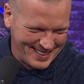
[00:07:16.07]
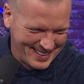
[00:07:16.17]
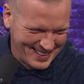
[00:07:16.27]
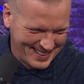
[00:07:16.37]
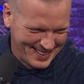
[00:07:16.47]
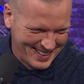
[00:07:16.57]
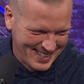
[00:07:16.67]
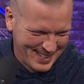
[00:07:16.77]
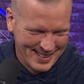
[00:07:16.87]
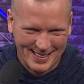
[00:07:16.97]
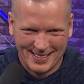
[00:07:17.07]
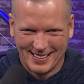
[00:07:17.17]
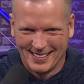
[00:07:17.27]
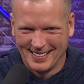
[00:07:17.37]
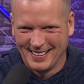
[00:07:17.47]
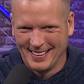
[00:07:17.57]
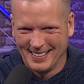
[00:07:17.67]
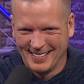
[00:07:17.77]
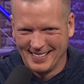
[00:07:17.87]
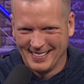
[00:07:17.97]

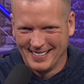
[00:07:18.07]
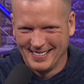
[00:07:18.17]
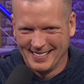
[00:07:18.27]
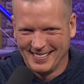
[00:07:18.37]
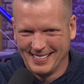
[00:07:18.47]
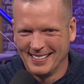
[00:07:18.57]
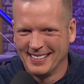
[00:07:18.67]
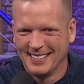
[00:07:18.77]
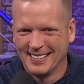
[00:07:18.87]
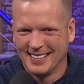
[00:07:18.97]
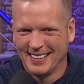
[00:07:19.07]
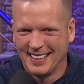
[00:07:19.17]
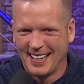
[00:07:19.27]
The person shown says nothing.